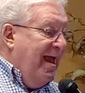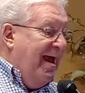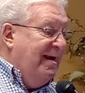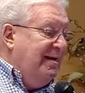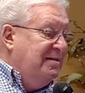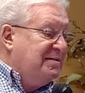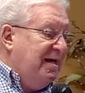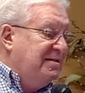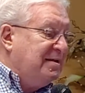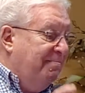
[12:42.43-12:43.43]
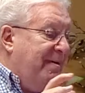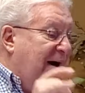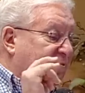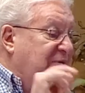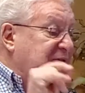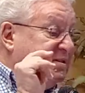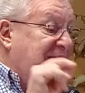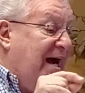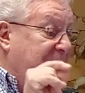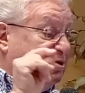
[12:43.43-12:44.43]
And he says, about this
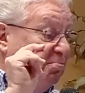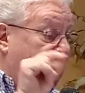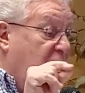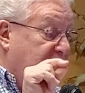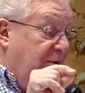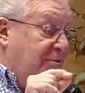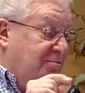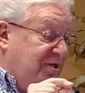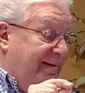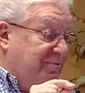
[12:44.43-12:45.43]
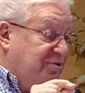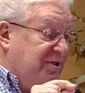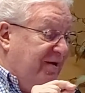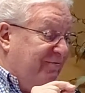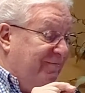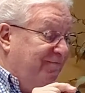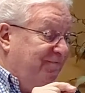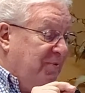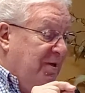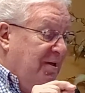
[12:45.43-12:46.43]
time tomorrow, chapter 7,
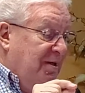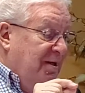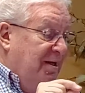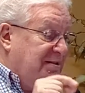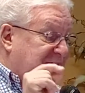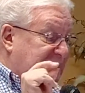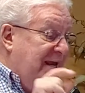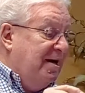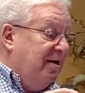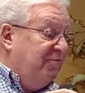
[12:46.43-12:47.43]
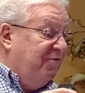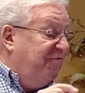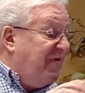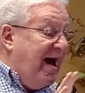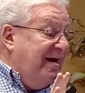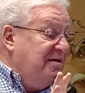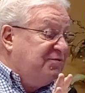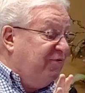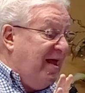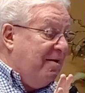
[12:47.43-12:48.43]
a seah of the
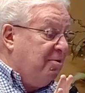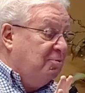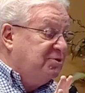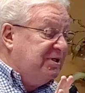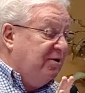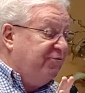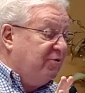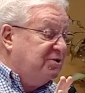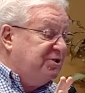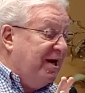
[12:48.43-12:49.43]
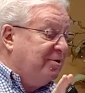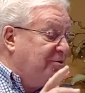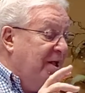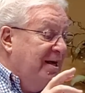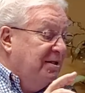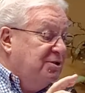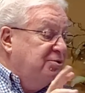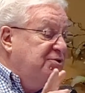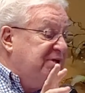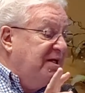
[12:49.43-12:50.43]
finest flour will sell for a shekel,
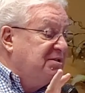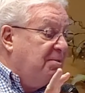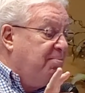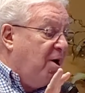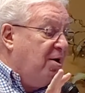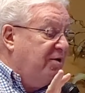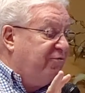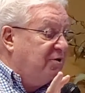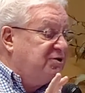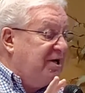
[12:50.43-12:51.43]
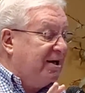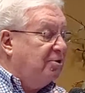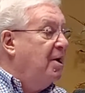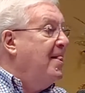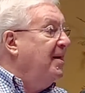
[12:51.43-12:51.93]
2 seahs of barley for a shekel.